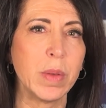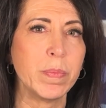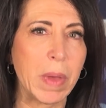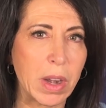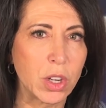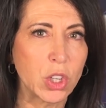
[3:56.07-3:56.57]

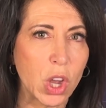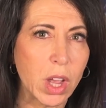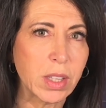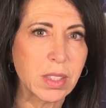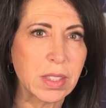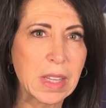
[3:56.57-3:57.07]
embedded
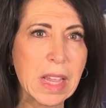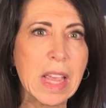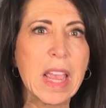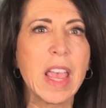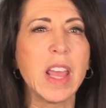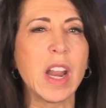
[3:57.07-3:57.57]
costs
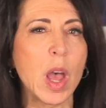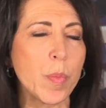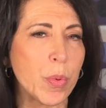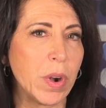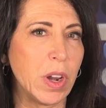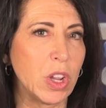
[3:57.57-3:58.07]
and
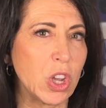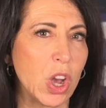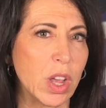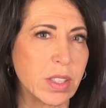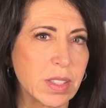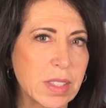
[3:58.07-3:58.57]
operating
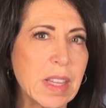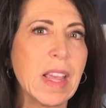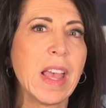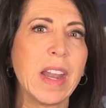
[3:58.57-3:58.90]
costs.